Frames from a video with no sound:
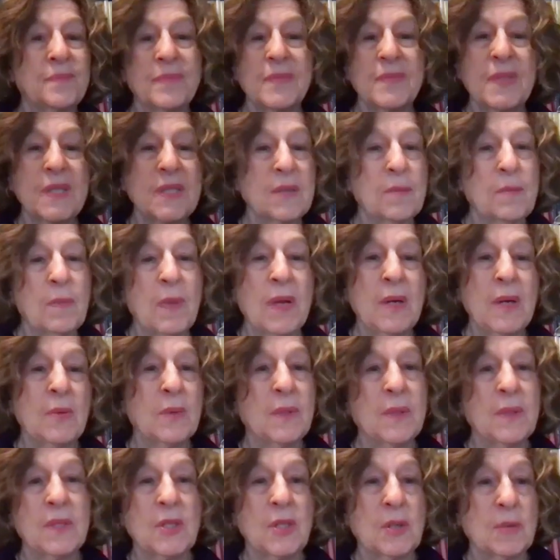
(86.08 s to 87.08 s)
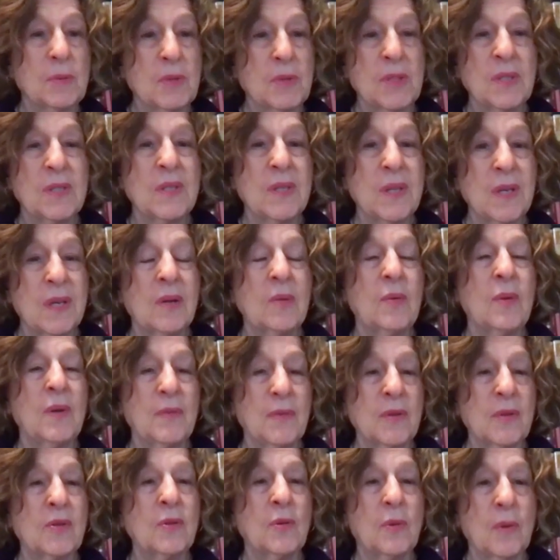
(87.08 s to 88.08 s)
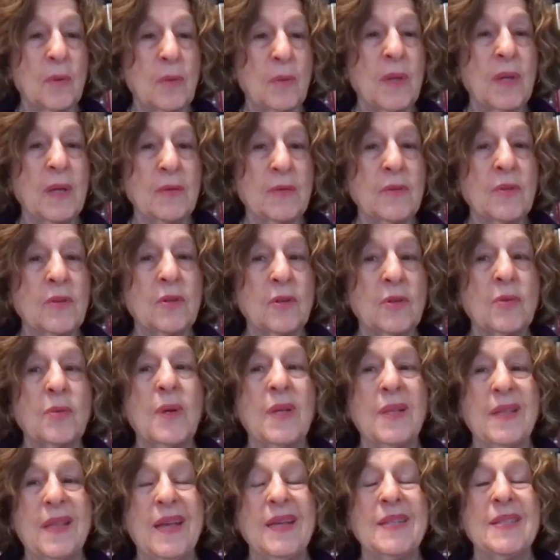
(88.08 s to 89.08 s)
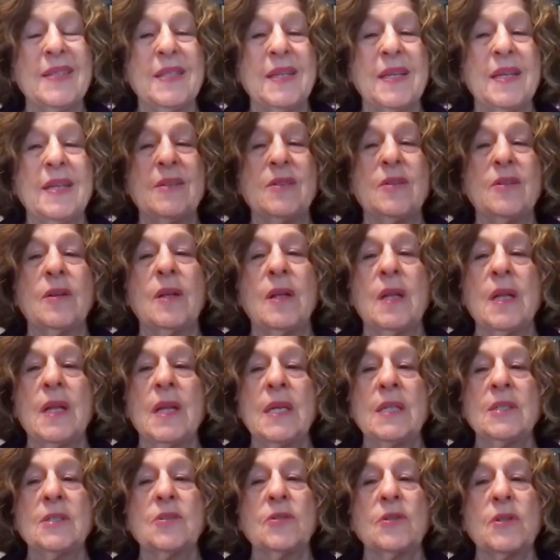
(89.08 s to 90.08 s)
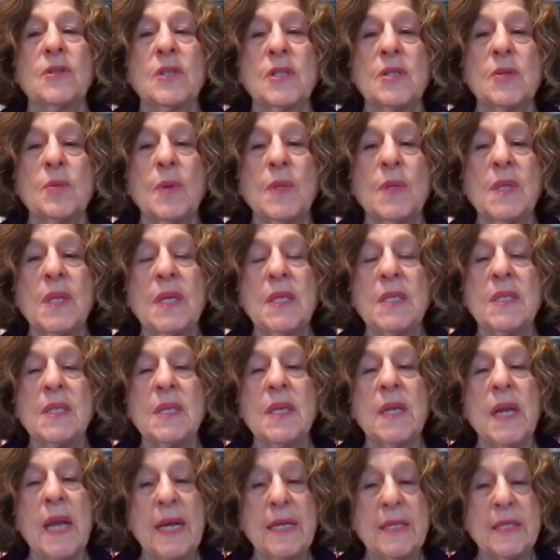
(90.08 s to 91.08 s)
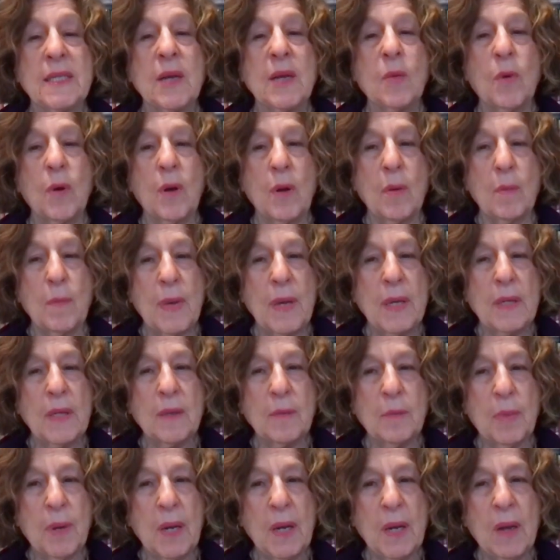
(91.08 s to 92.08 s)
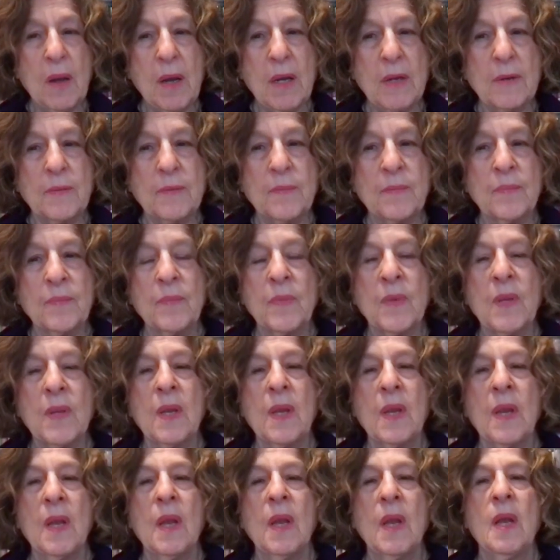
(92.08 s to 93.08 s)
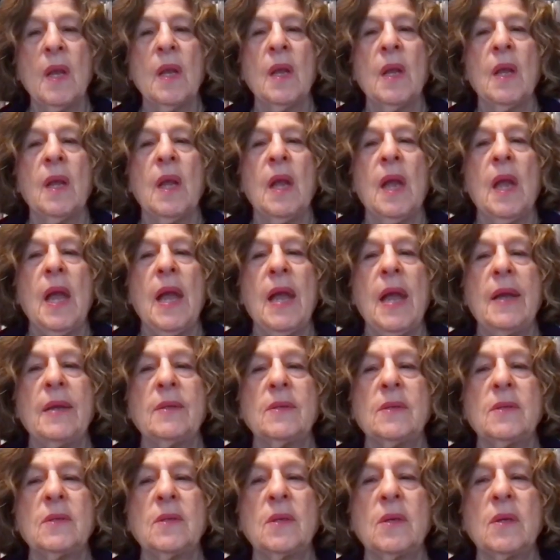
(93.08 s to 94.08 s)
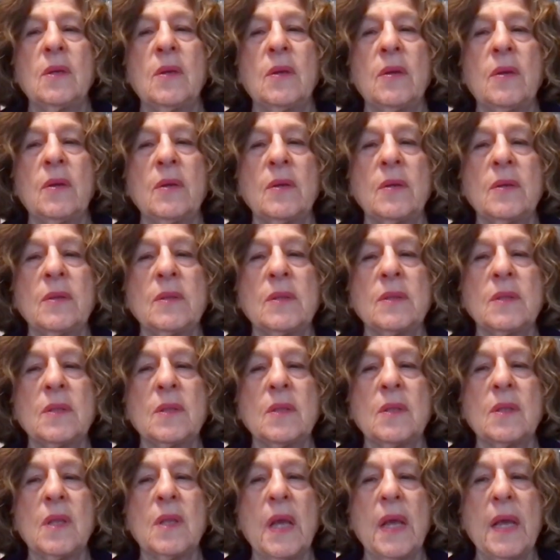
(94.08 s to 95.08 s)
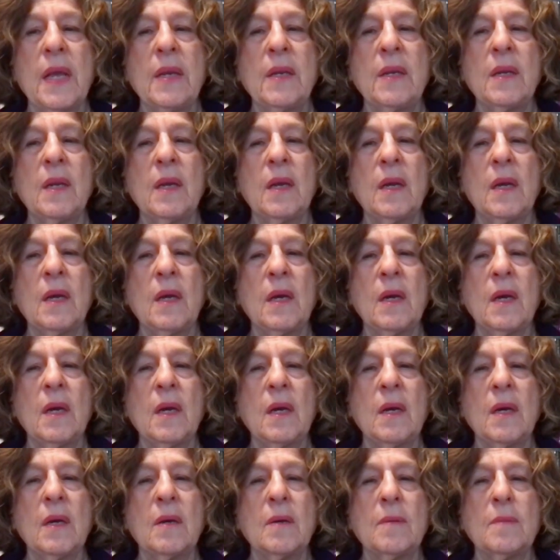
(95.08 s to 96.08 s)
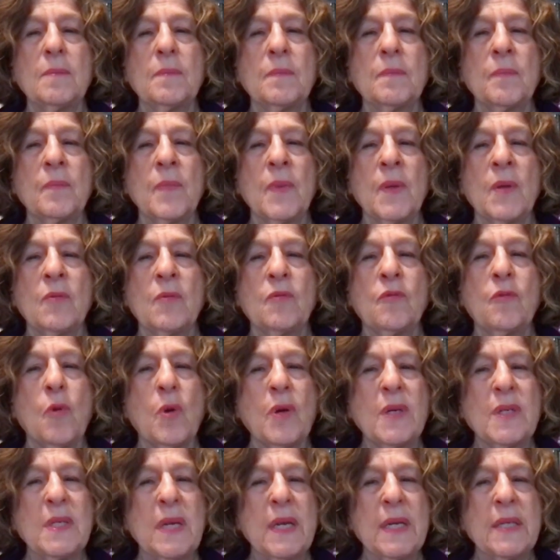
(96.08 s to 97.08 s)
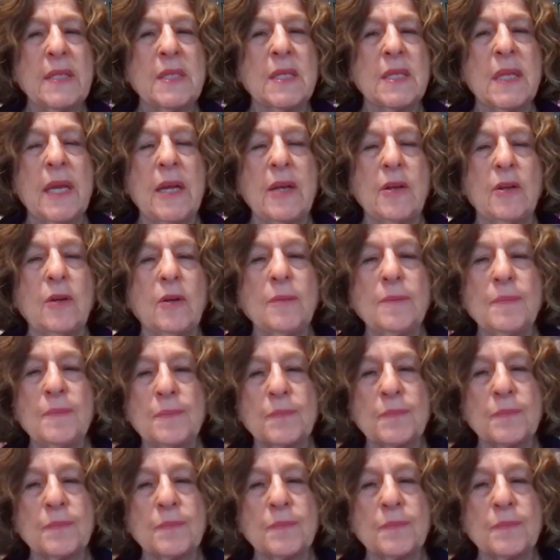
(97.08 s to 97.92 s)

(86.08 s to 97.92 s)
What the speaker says: doesn't matter what the Egyptians think. We have to do what we have to do, and that's it. So this is what they did as they were commanded by God. And then 4 days later,